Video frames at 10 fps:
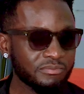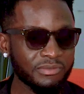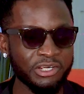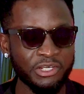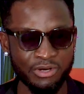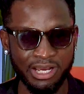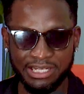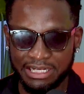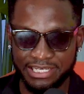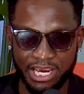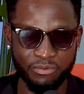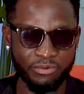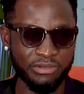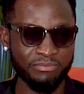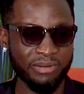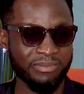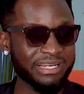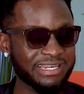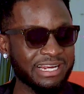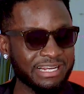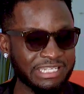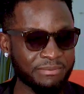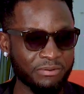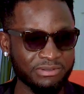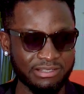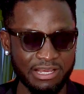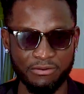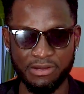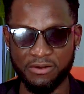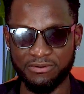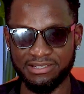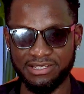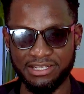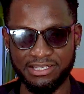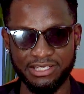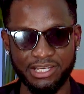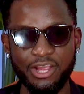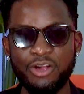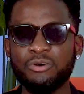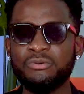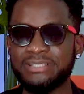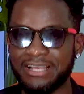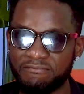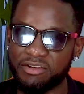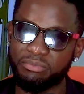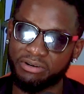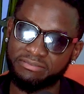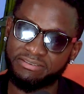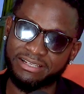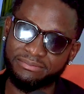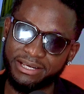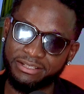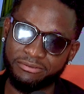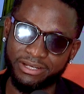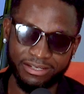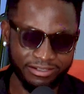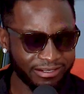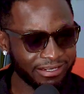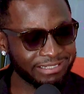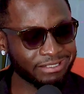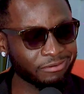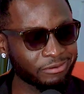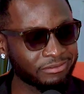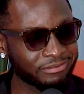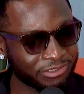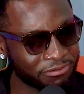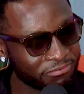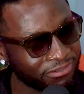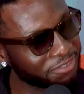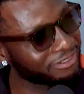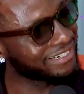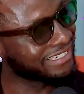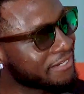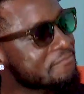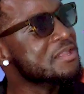At that time with my partner. At that time I was dating, who served me breakfast, by the way, later on. Sorry for another day.